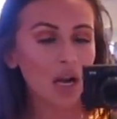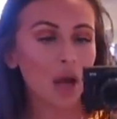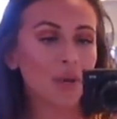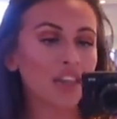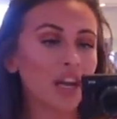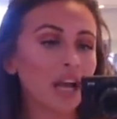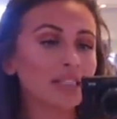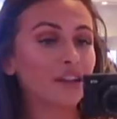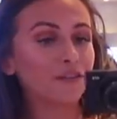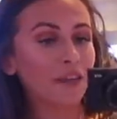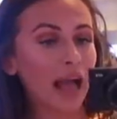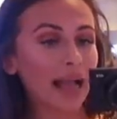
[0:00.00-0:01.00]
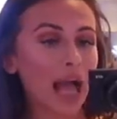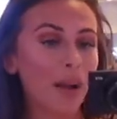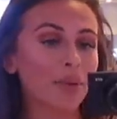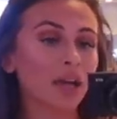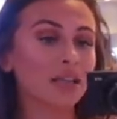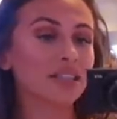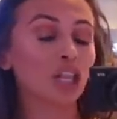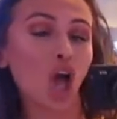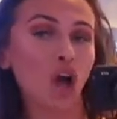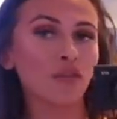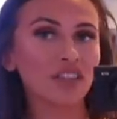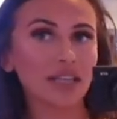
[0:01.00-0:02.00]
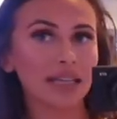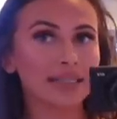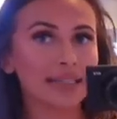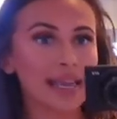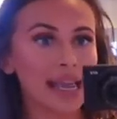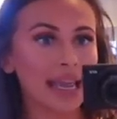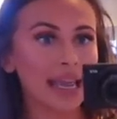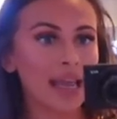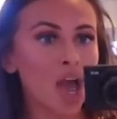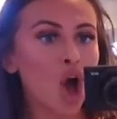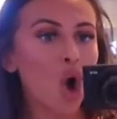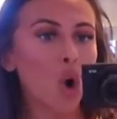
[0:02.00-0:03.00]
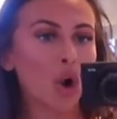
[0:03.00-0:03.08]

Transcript: Like with a nice little flat cap, a nice little oversized tee,